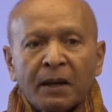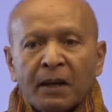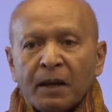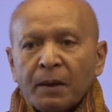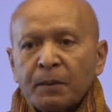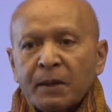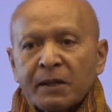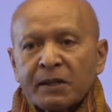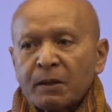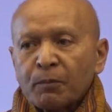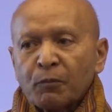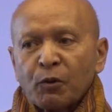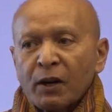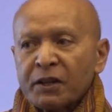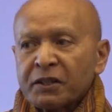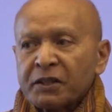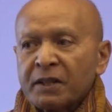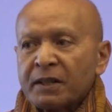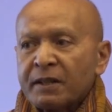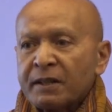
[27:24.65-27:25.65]
If there's some
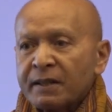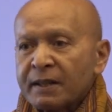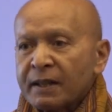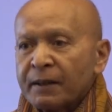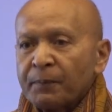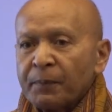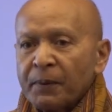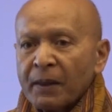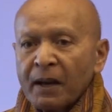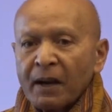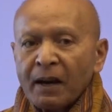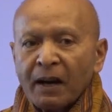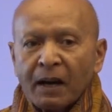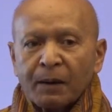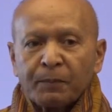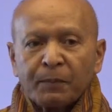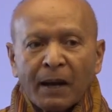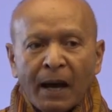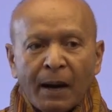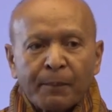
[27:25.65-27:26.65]
questions, I'll
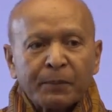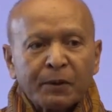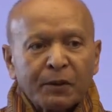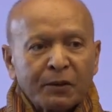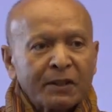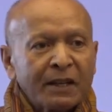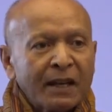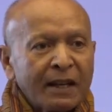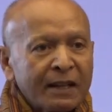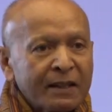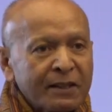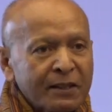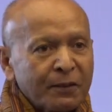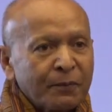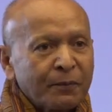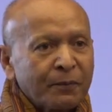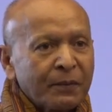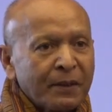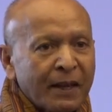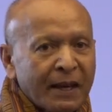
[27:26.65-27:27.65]
be happy to take them.
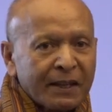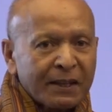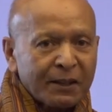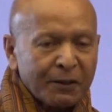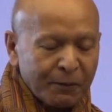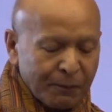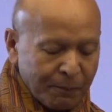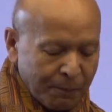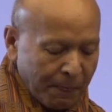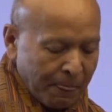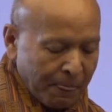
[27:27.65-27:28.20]
Thank you.